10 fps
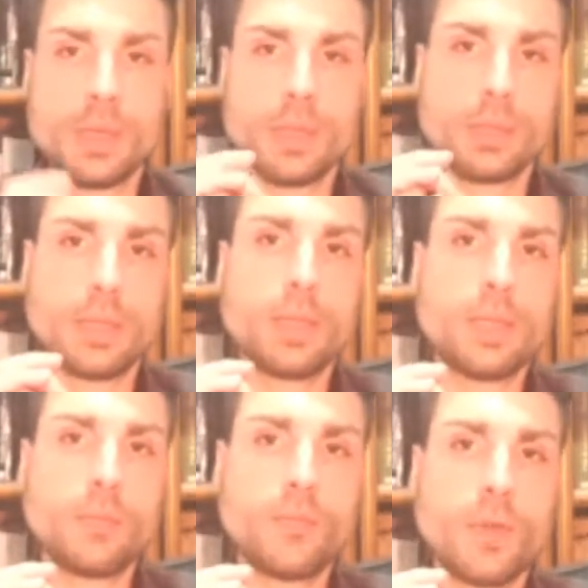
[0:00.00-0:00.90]
The
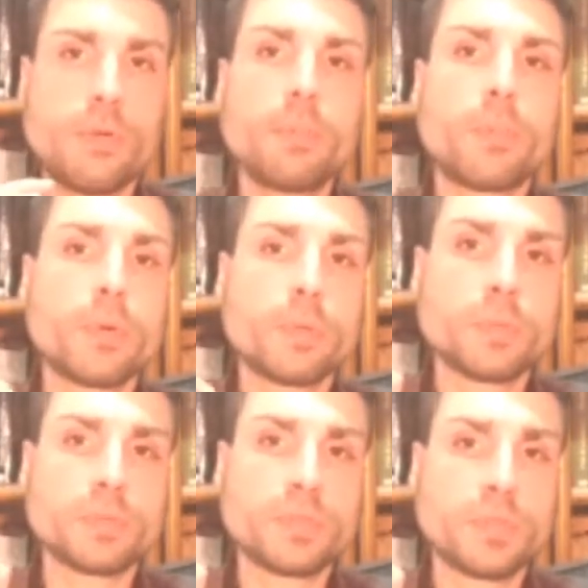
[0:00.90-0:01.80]
very
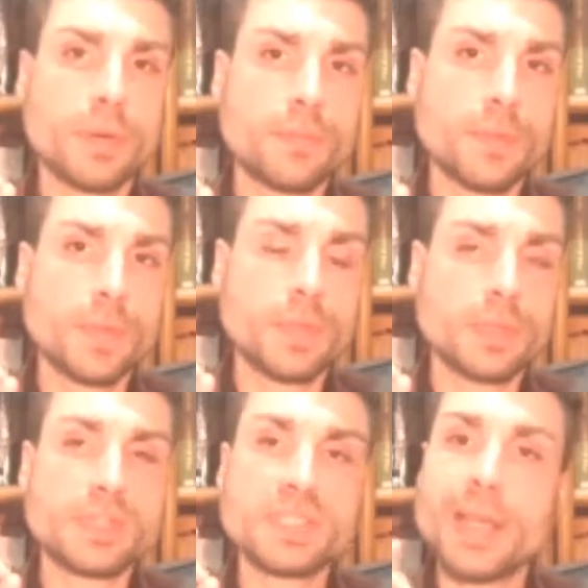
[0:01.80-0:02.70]
purpose of
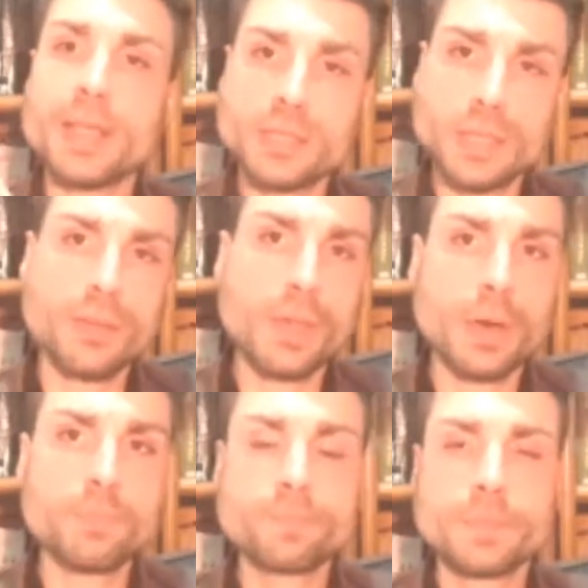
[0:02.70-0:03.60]
the science of
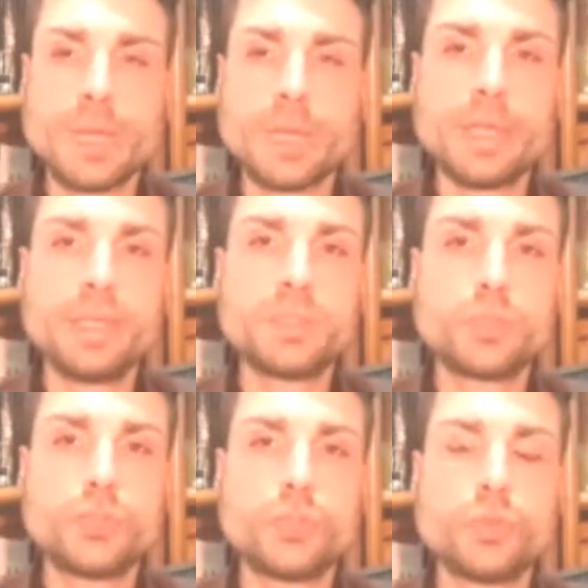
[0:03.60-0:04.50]
law is
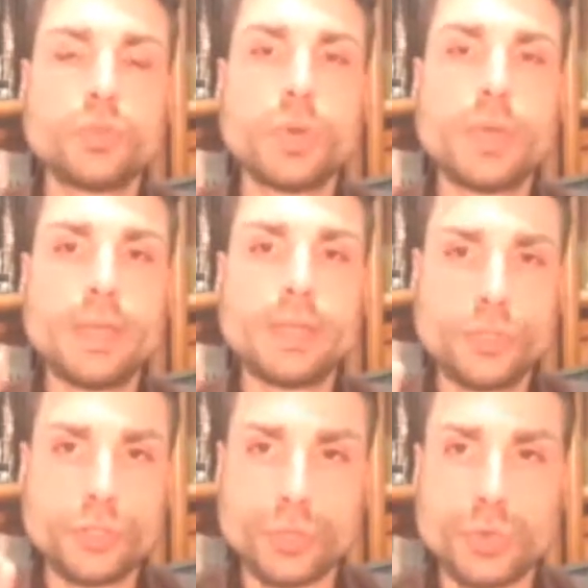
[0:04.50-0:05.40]
to
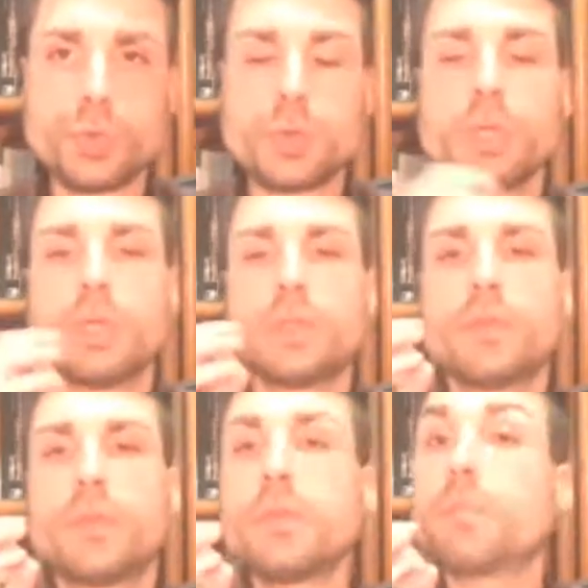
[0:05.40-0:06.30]
ensure, the
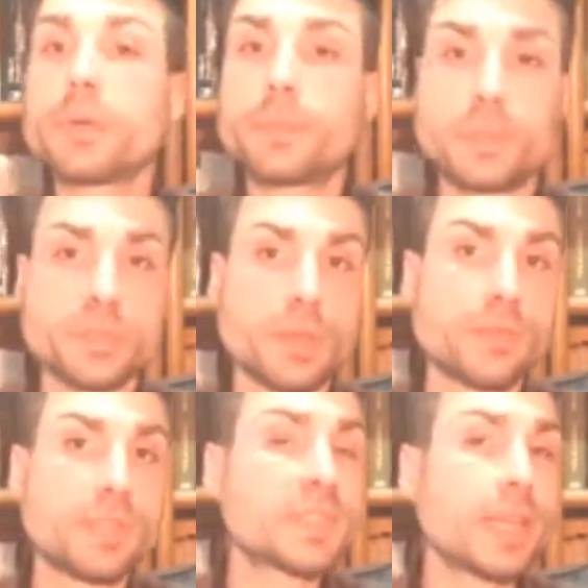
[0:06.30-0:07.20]
very purpose of
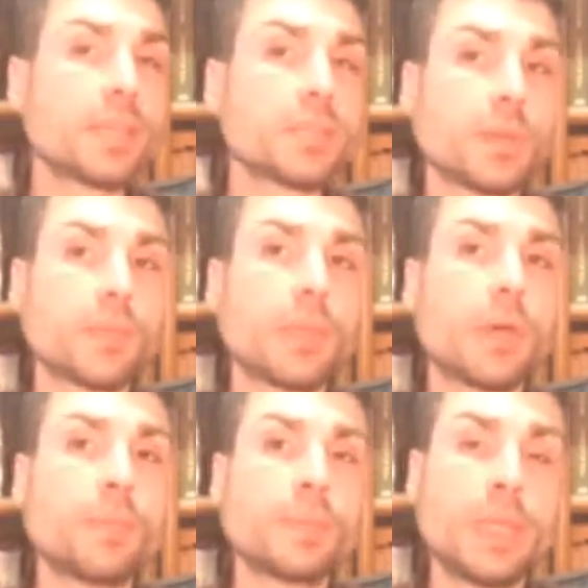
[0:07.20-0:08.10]
the science of
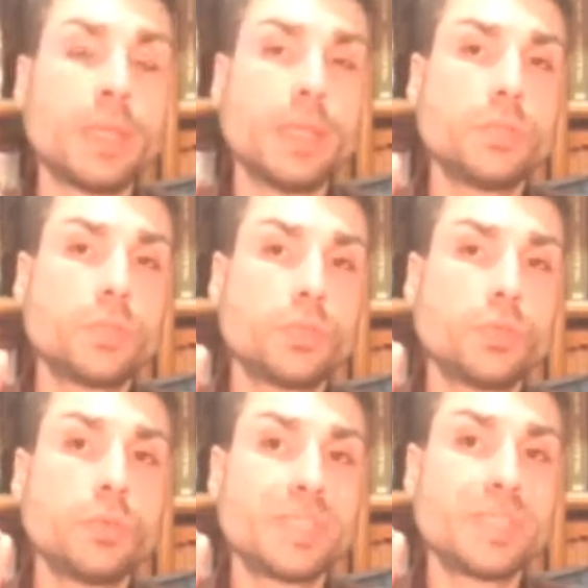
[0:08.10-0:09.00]
law is
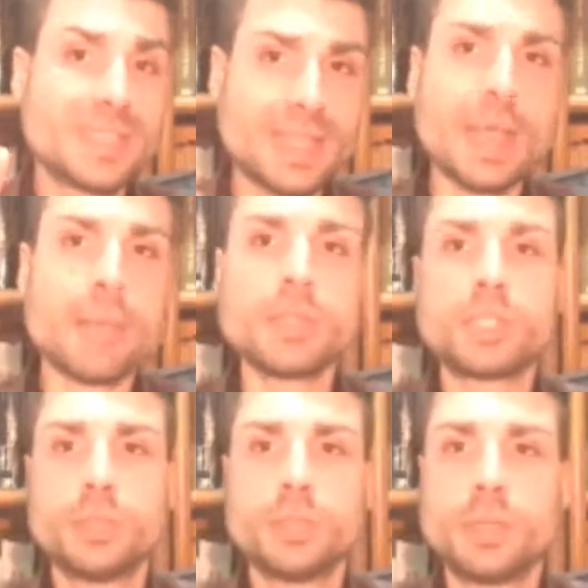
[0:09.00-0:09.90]
to
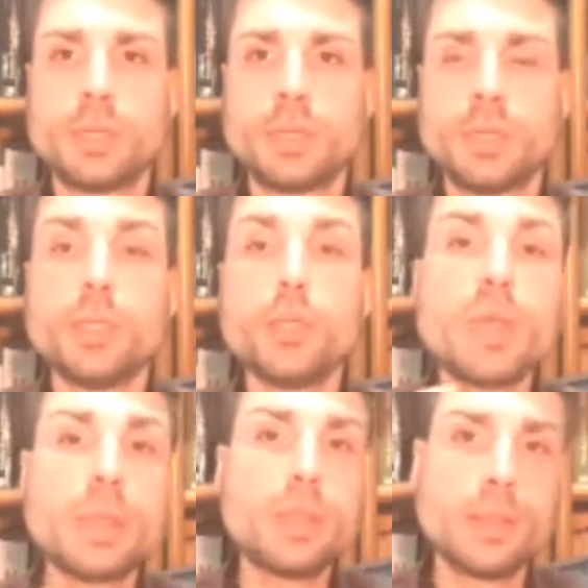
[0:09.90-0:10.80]
establish
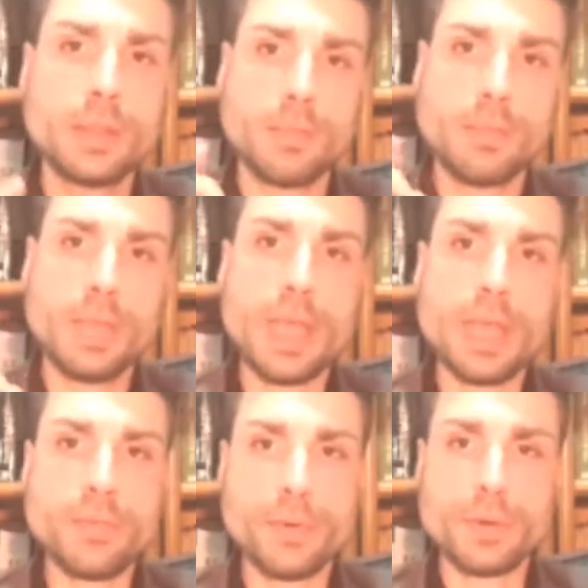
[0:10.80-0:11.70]
human
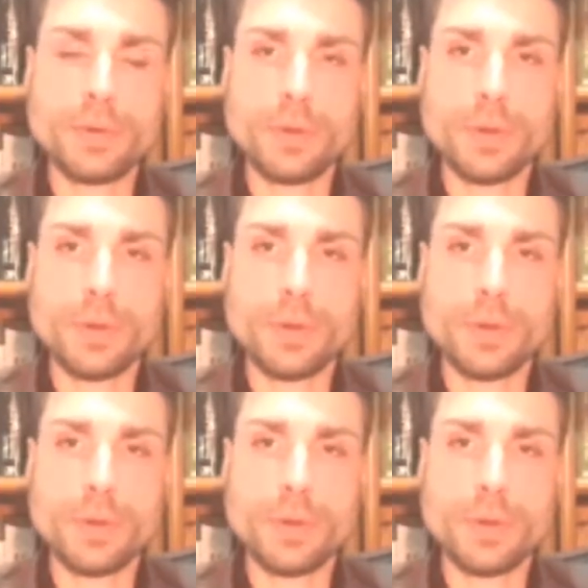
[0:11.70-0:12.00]
behavior.